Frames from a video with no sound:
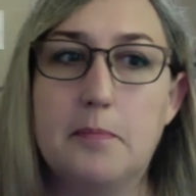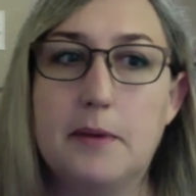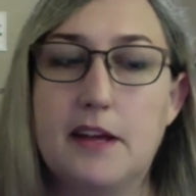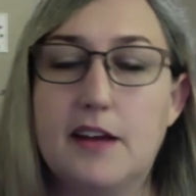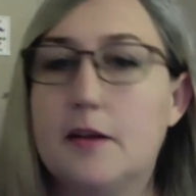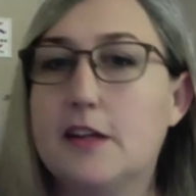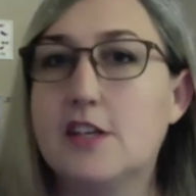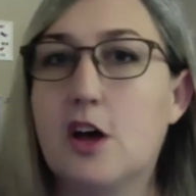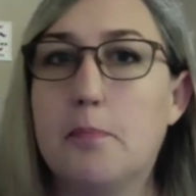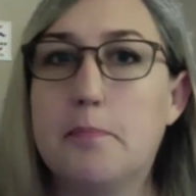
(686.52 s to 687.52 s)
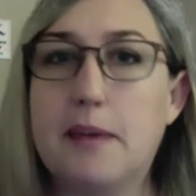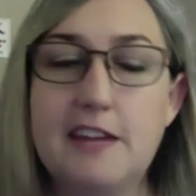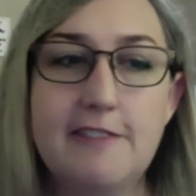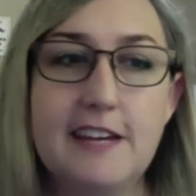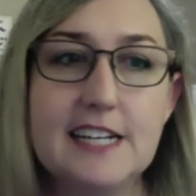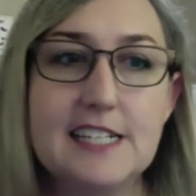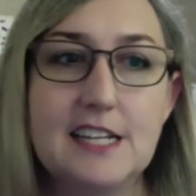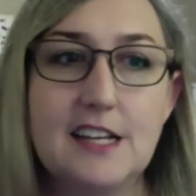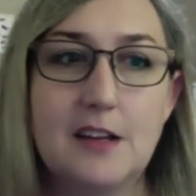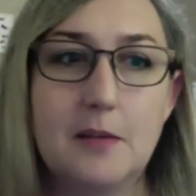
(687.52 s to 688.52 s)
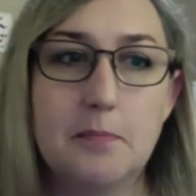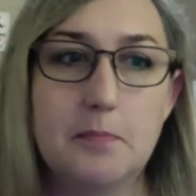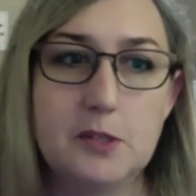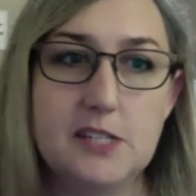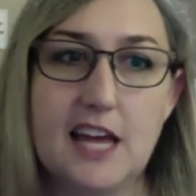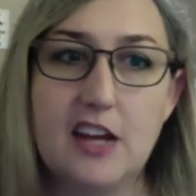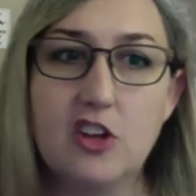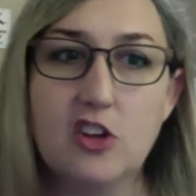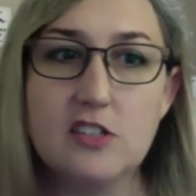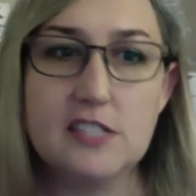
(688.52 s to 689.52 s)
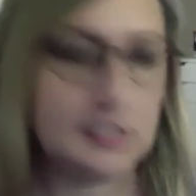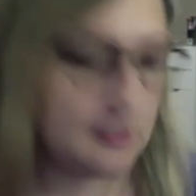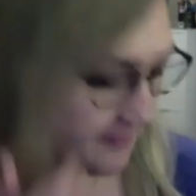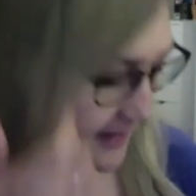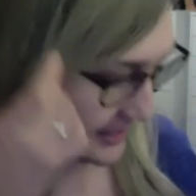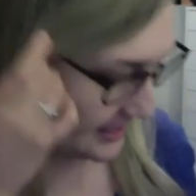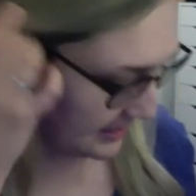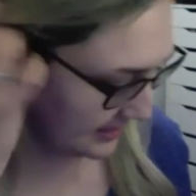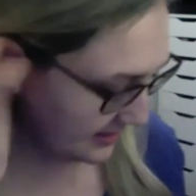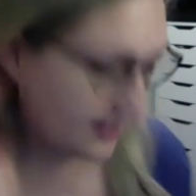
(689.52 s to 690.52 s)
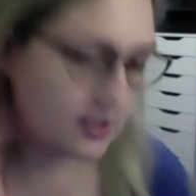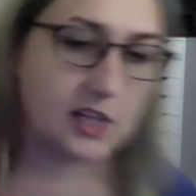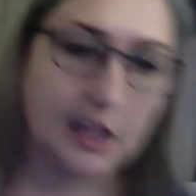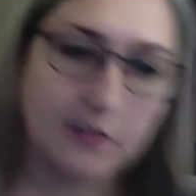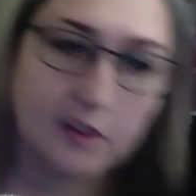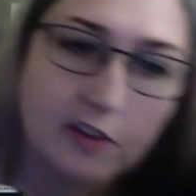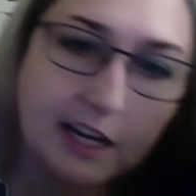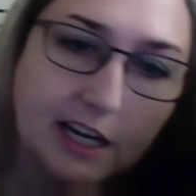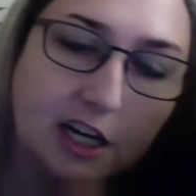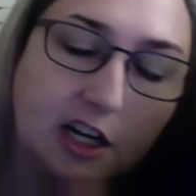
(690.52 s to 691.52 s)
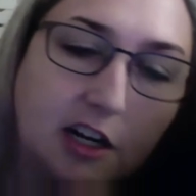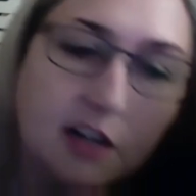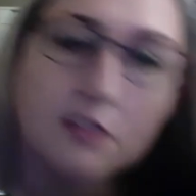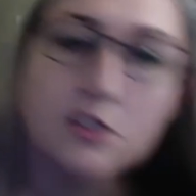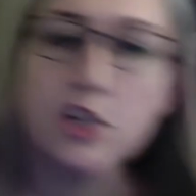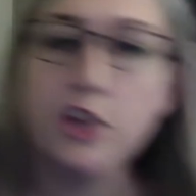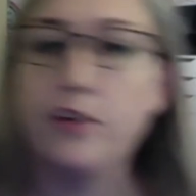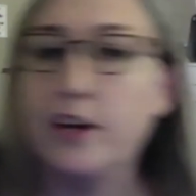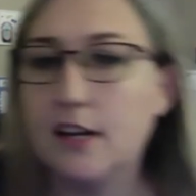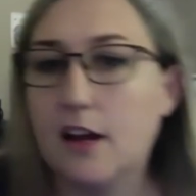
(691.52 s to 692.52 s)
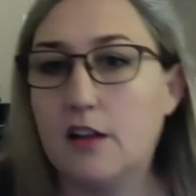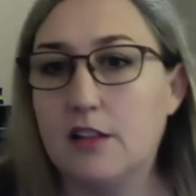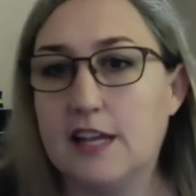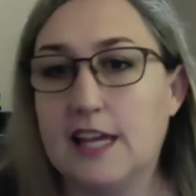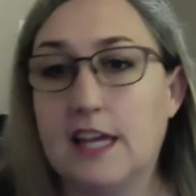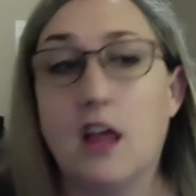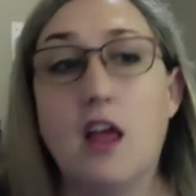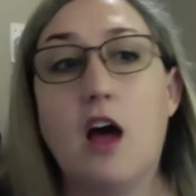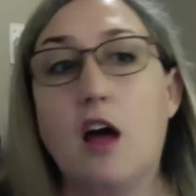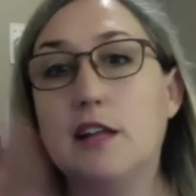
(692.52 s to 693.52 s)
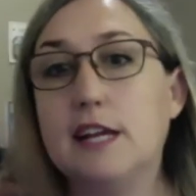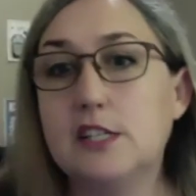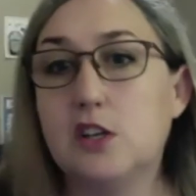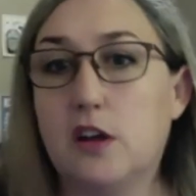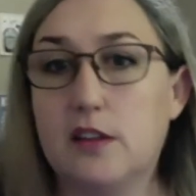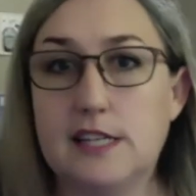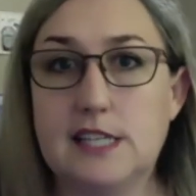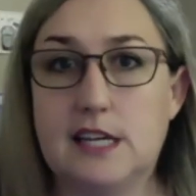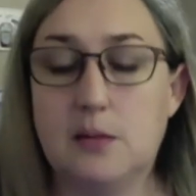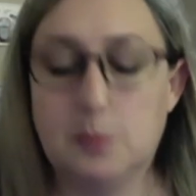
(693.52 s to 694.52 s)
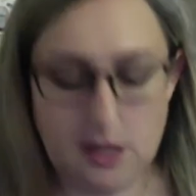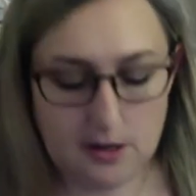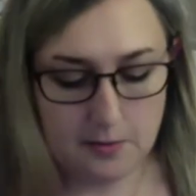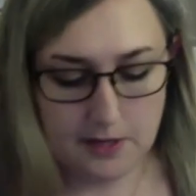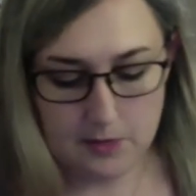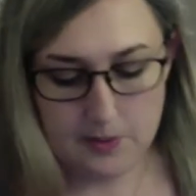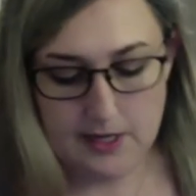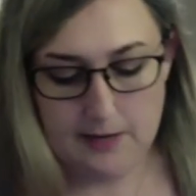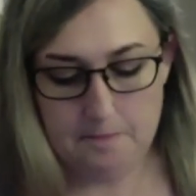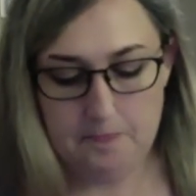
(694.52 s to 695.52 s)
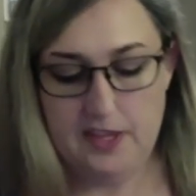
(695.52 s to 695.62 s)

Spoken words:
It's called Disinfectant, Botanical Disinfectant. I actually have it right here. I'll show you it. I'll link to all these in the blog, by the way.